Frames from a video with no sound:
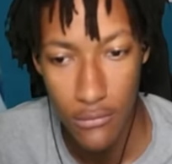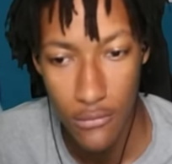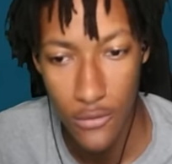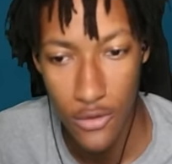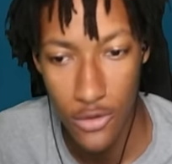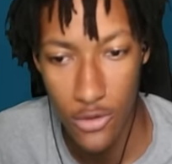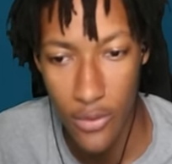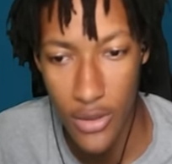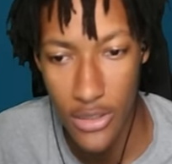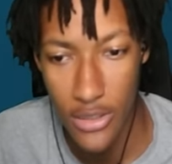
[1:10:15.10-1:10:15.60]

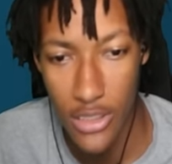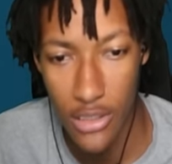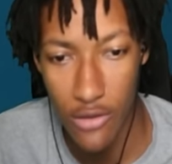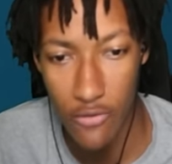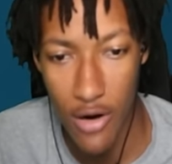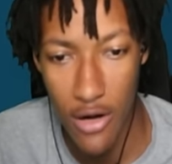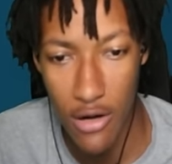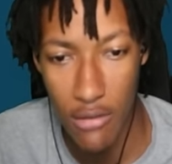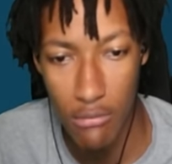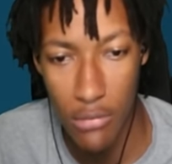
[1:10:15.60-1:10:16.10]
So we just at a
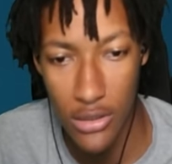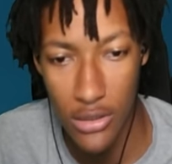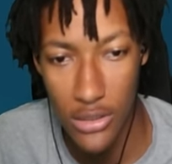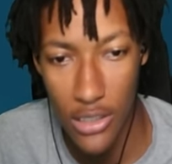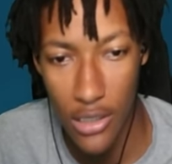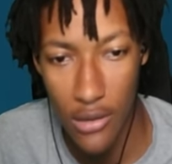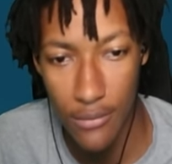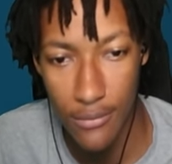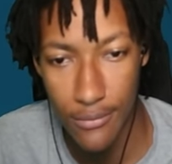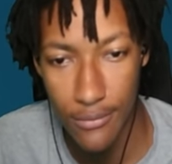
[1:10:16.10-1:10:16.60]
random bus
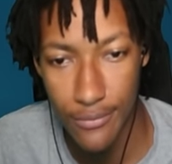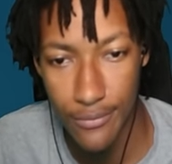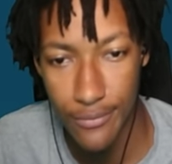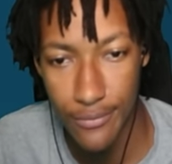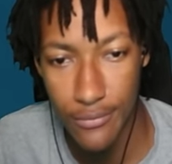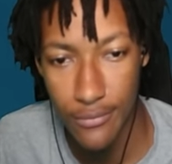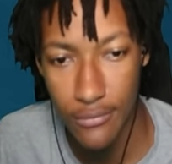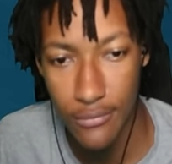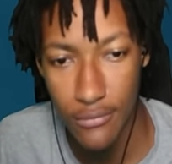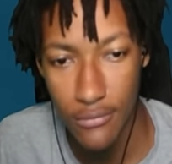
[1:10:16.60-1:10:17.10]
stop.
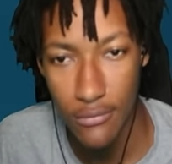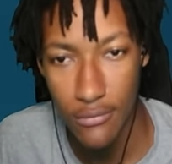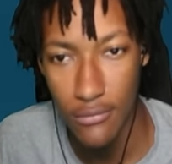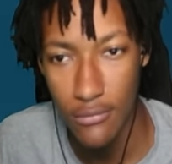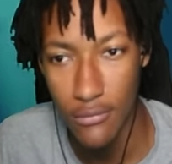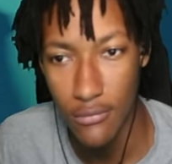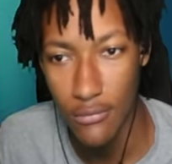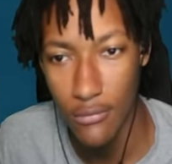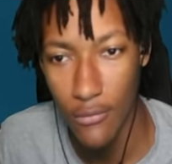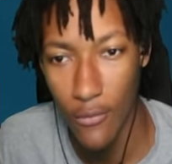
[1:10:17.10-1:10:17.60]

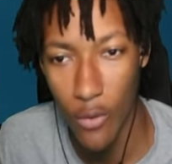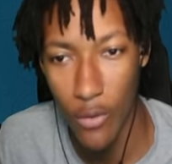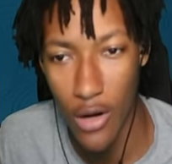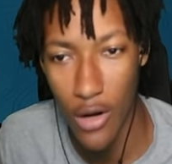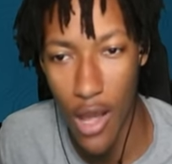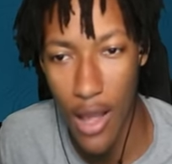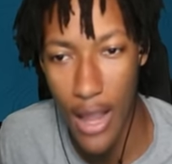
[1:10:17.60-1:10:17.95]
What up,